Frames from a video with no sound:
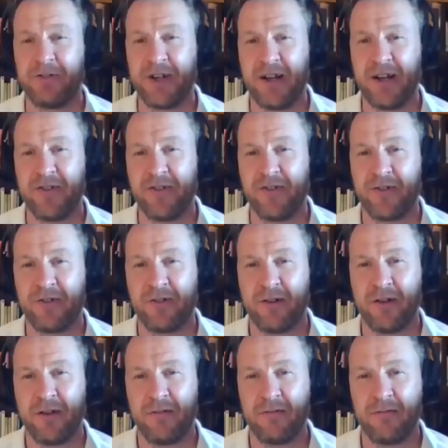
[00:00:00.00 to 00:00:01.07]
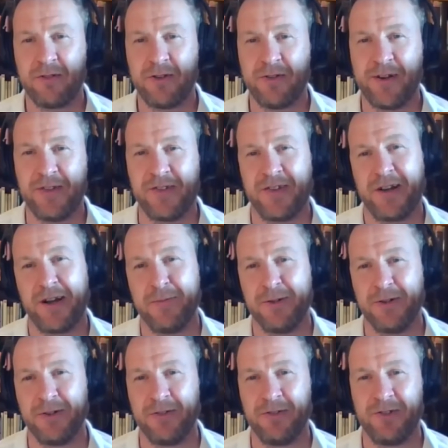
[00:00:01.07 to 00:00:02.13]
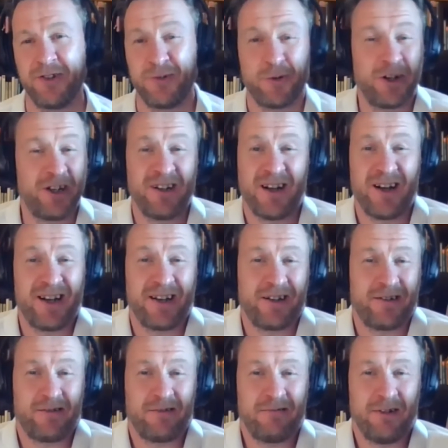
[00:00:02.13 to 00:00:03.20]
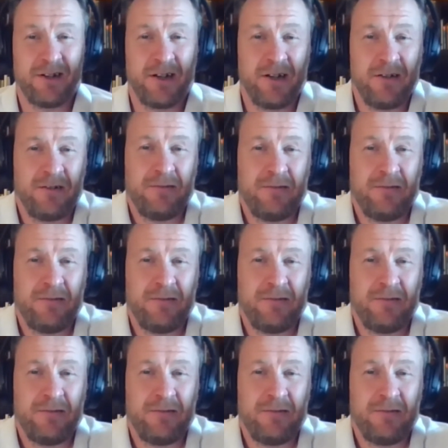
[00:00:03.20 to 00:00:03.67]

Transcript: challenge. You know, do you fancy coming on? Do what you like, really?